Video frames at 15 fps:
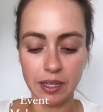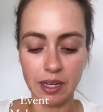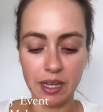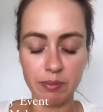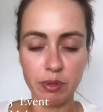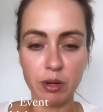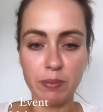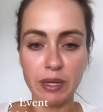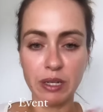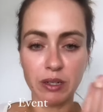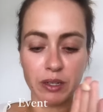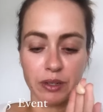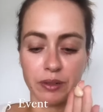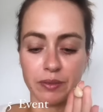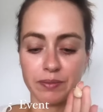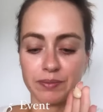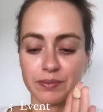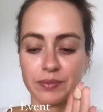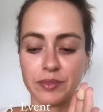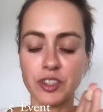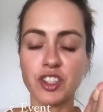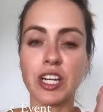I'm popping on
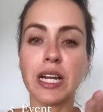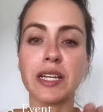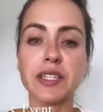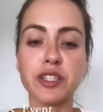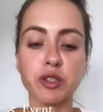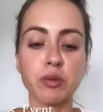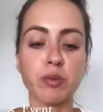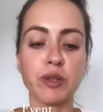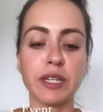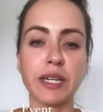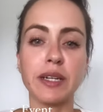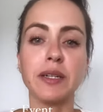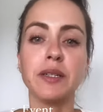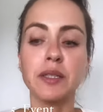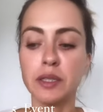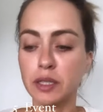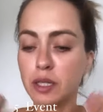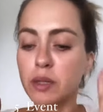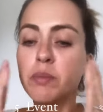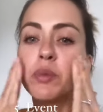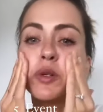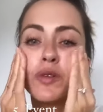Charlotte Tilbury
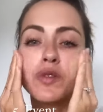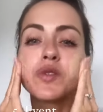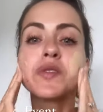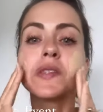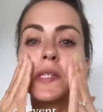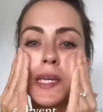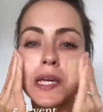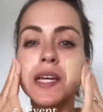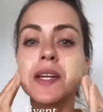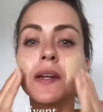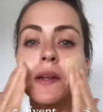Beautiful Skin,